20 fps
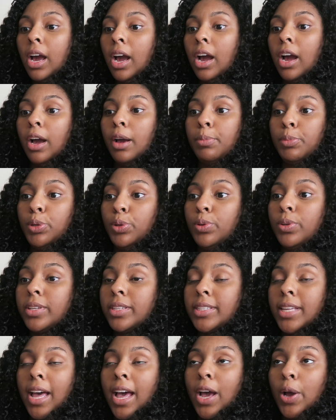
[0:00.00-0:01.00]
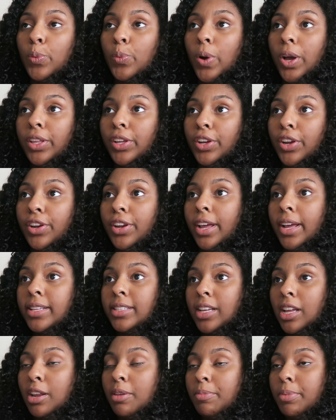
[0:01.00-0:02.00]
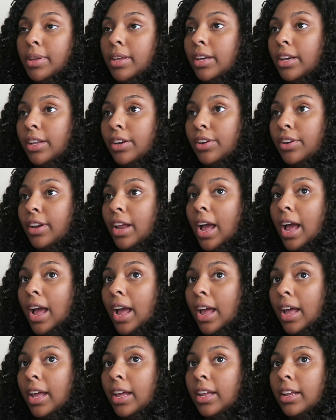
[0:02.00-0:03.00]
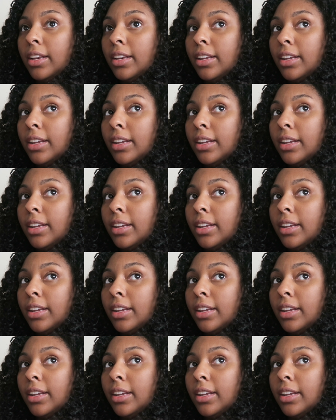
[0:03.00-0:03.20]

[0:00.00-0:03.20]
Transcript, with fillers: You decide whether your day is going to be good or not,